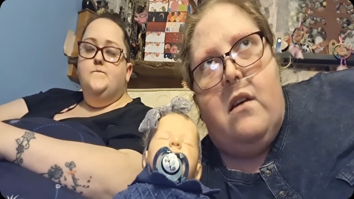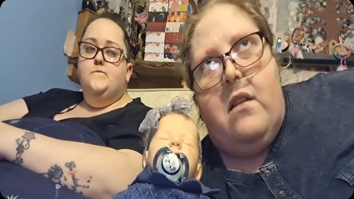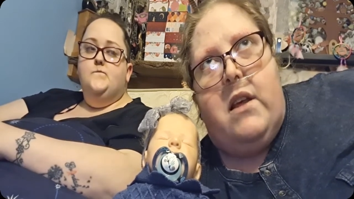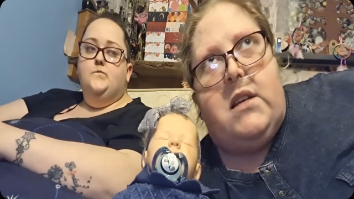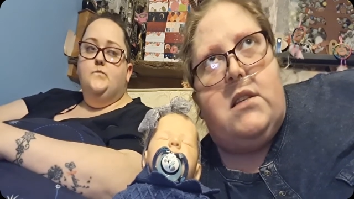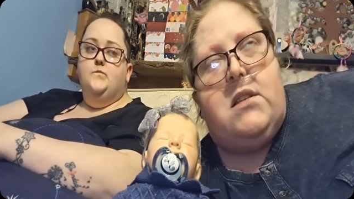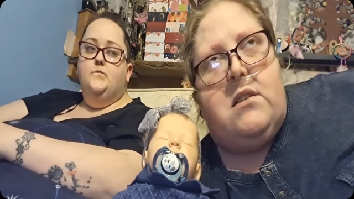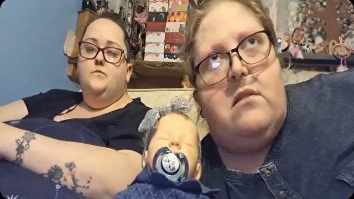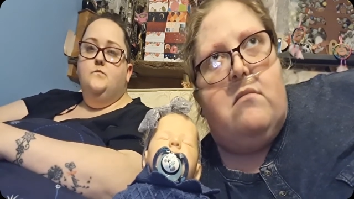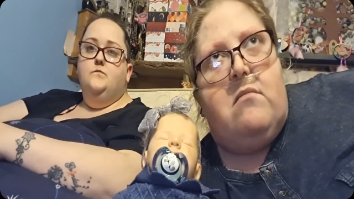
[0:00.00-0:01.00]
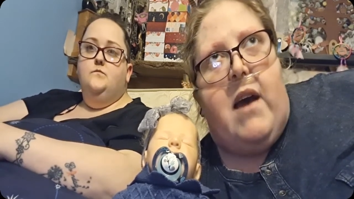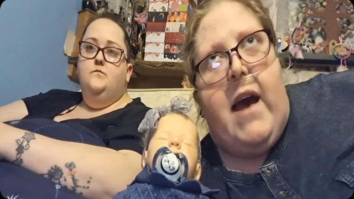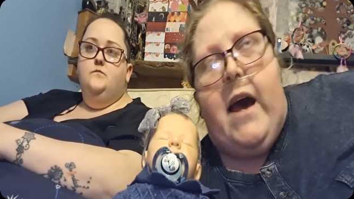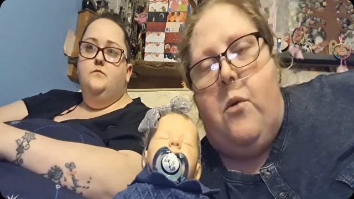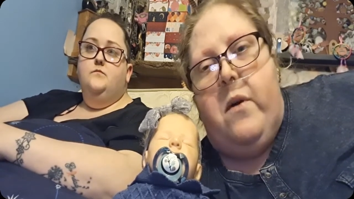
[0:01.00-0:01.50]
Speaker 1: this
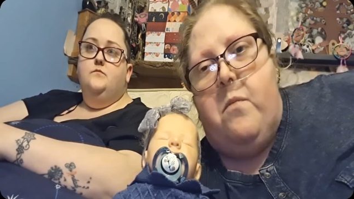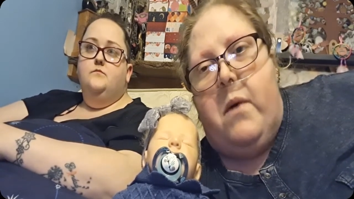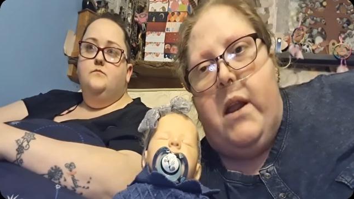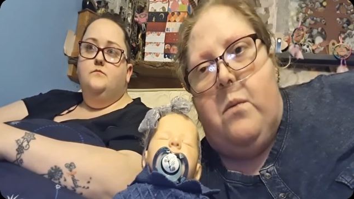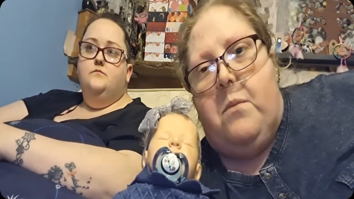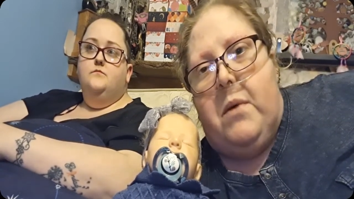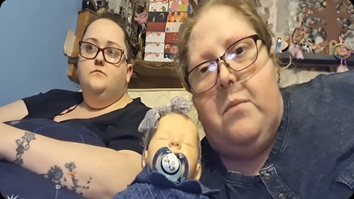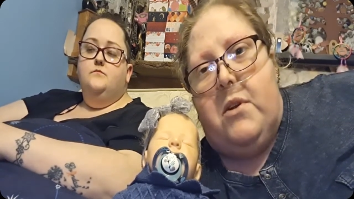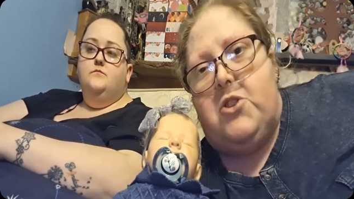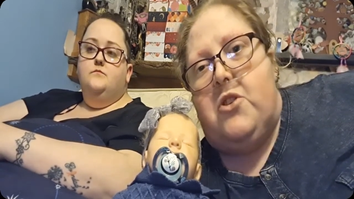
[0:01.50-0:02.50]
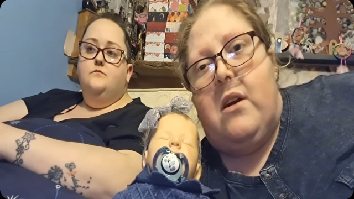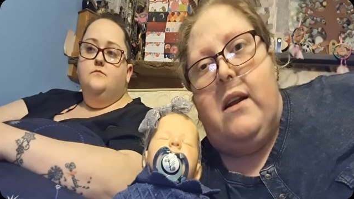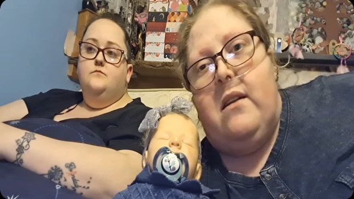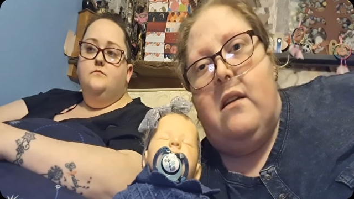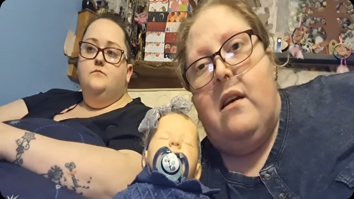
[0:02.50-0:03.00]
hell with money when people are
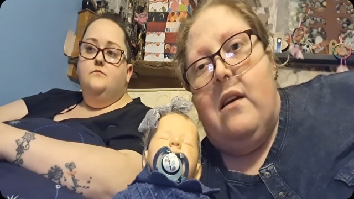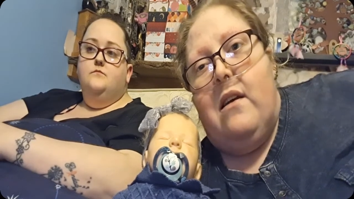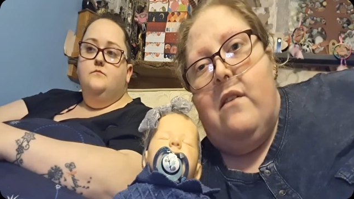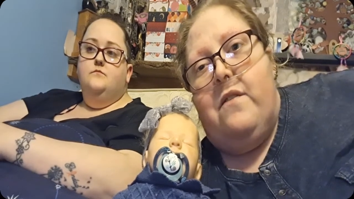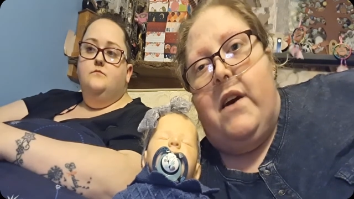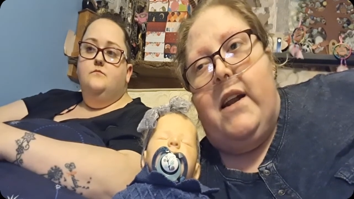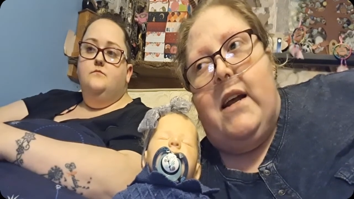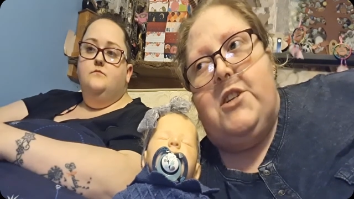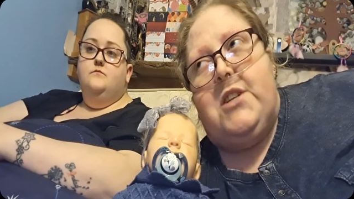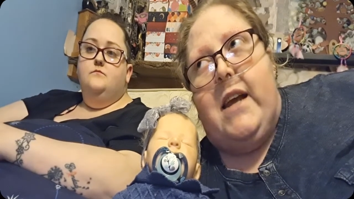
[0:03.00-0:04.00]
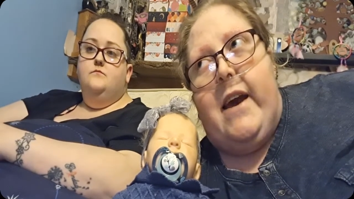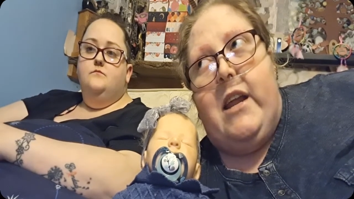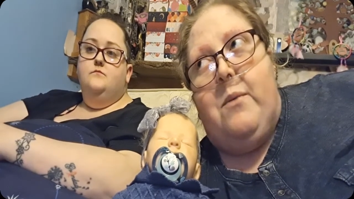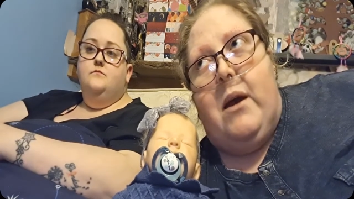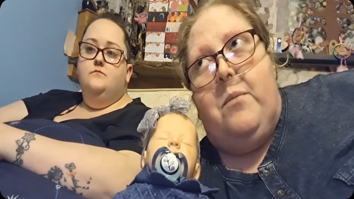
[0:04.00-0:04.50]
struggling financially
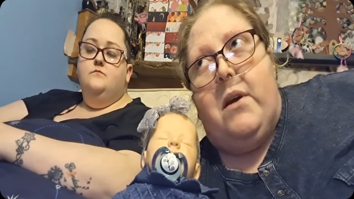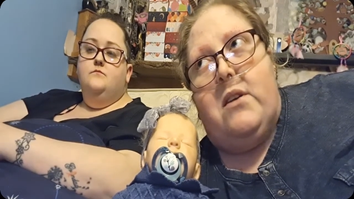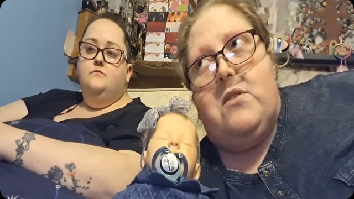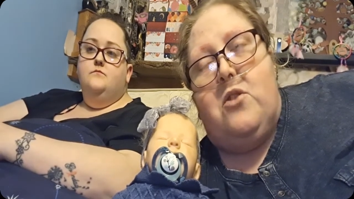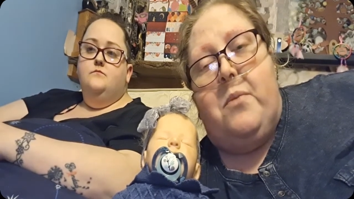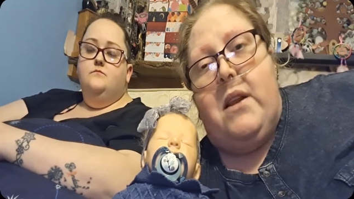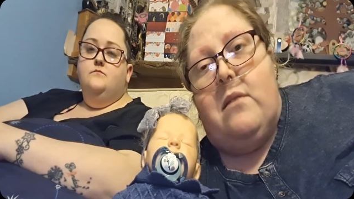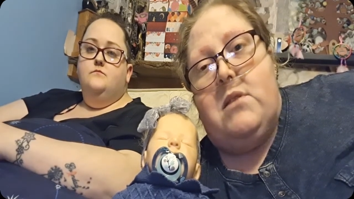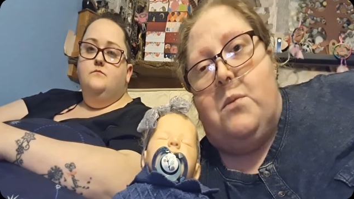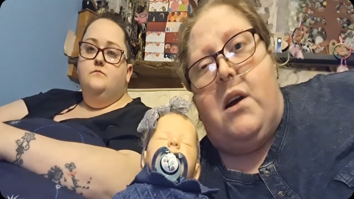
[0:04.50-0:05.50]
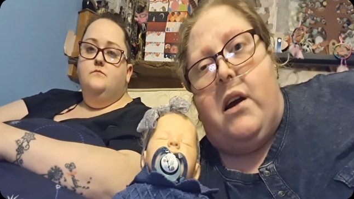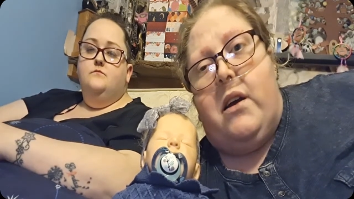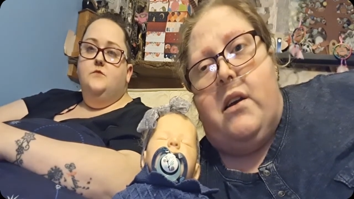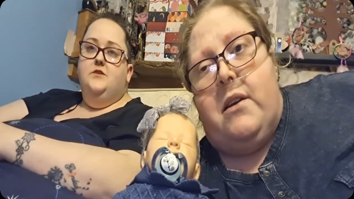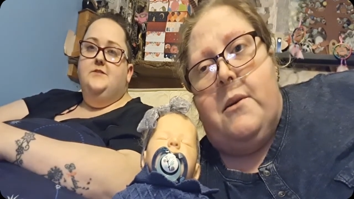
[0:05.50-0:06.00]
anyway because of not being able to
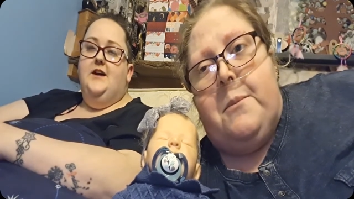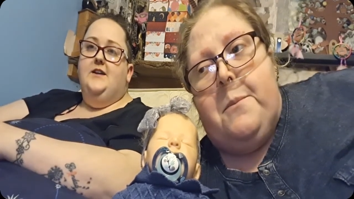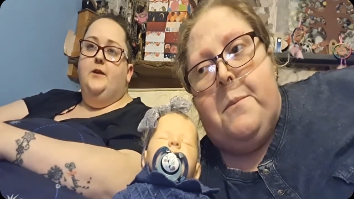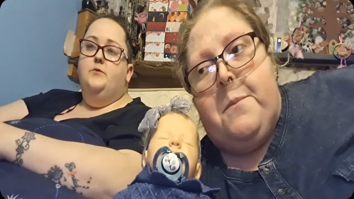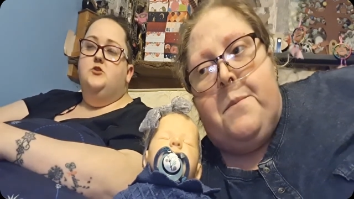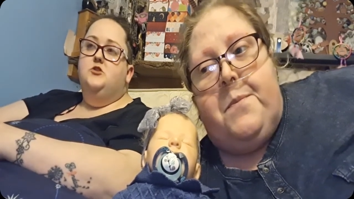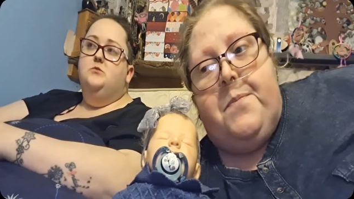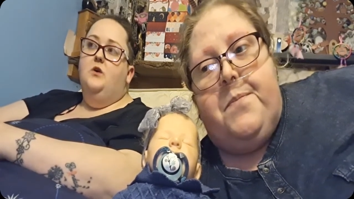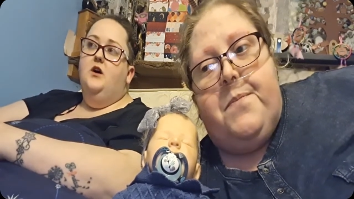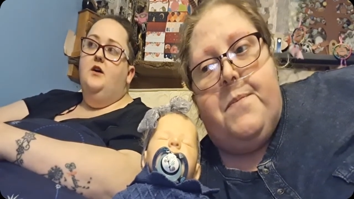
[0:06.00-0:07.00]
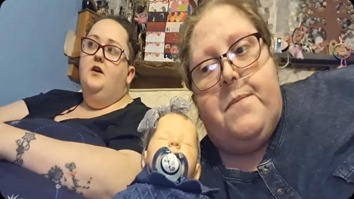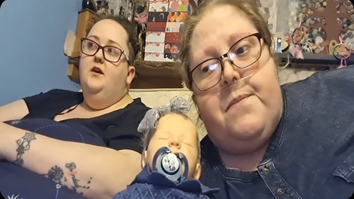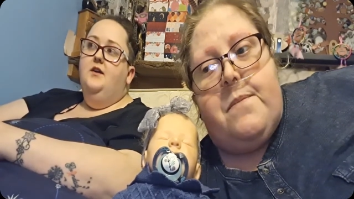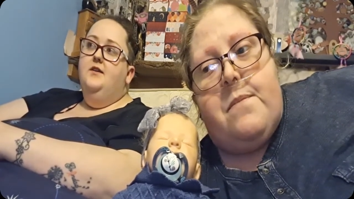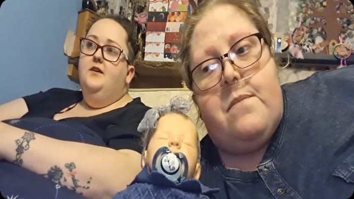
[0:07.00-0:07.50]
work.
Speaker 2: Exactly, which is why
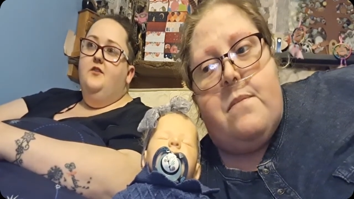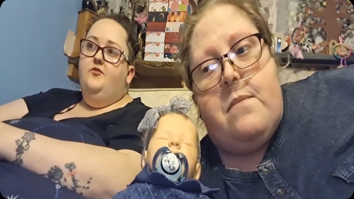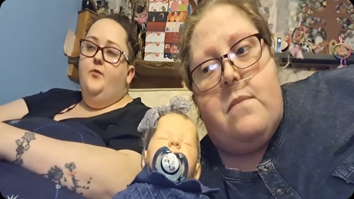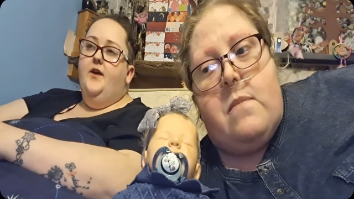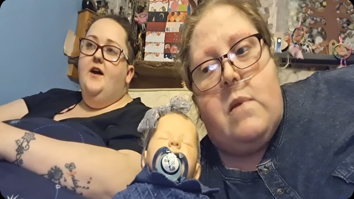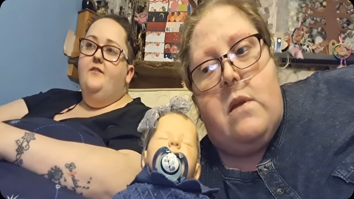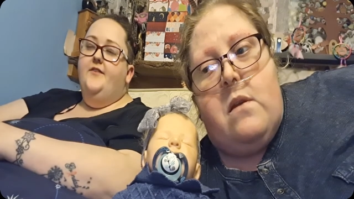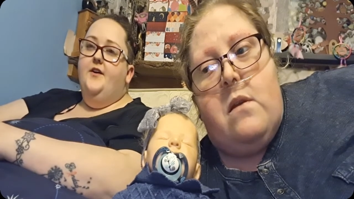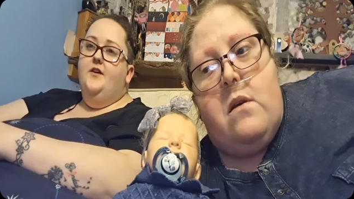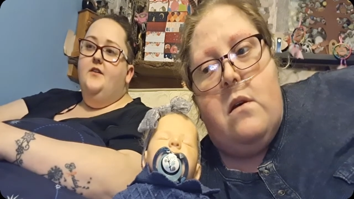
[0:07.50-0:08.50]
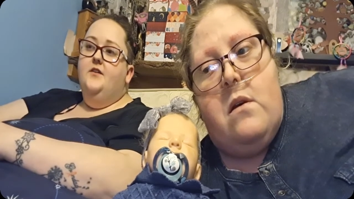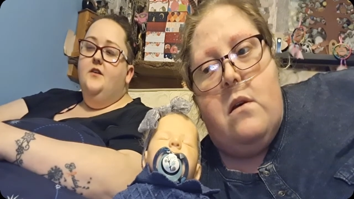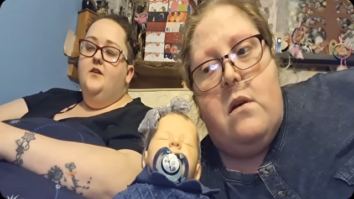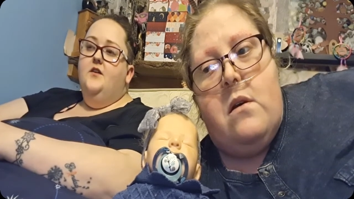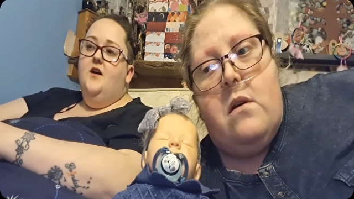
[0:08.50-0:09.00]
if we ever
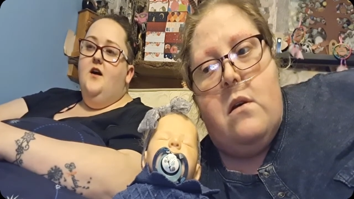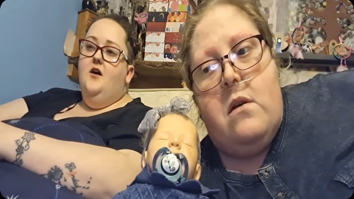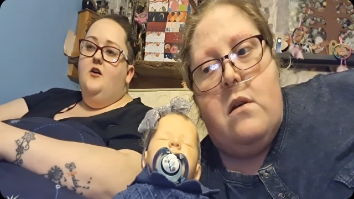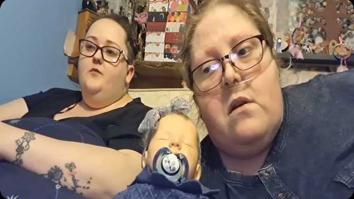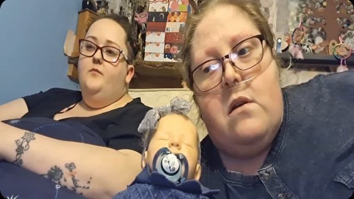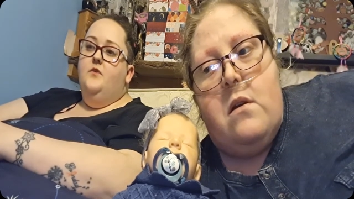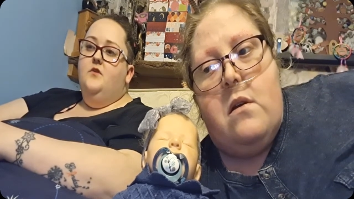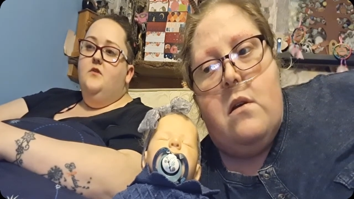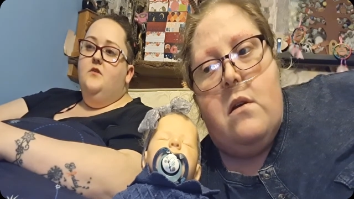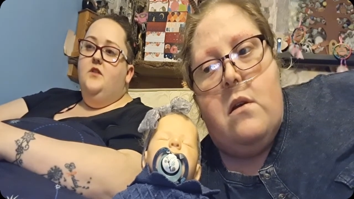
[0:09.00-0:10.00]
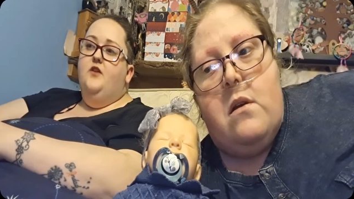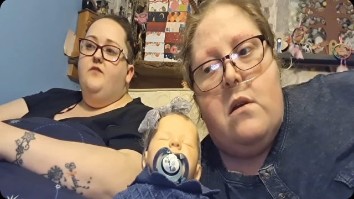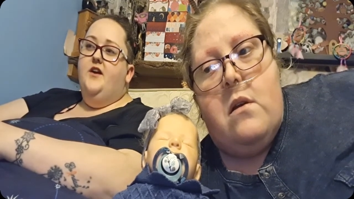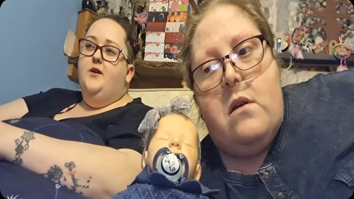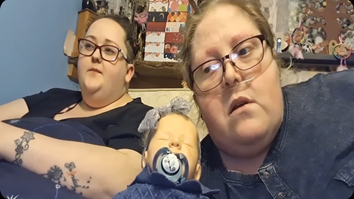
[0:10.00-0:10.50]
um, like
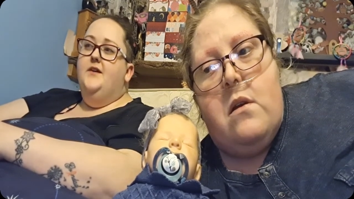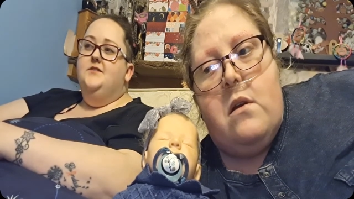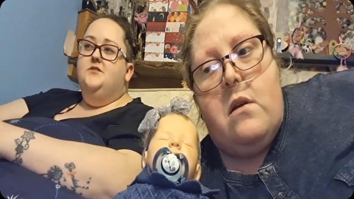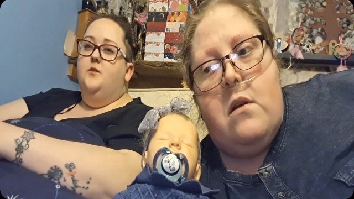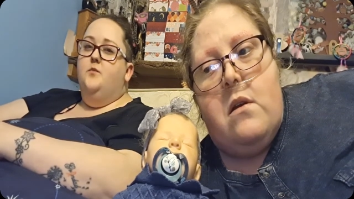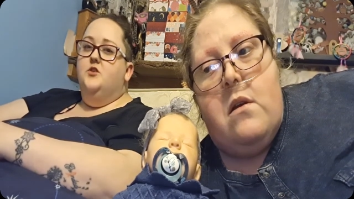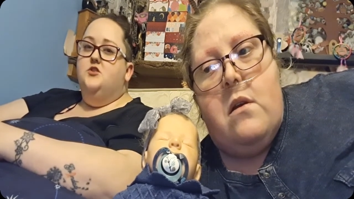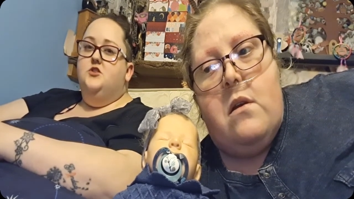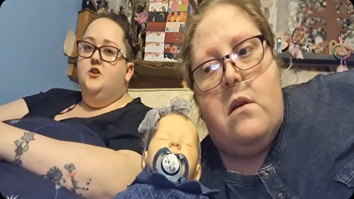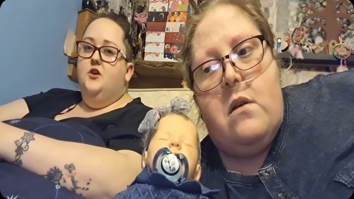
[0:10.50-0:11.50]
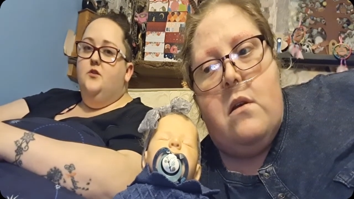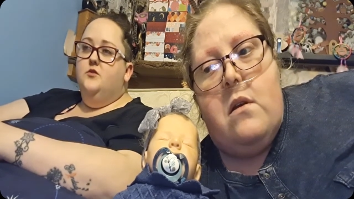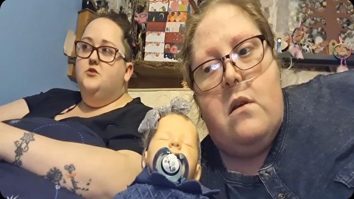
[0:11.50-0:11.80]
recommend someone to you or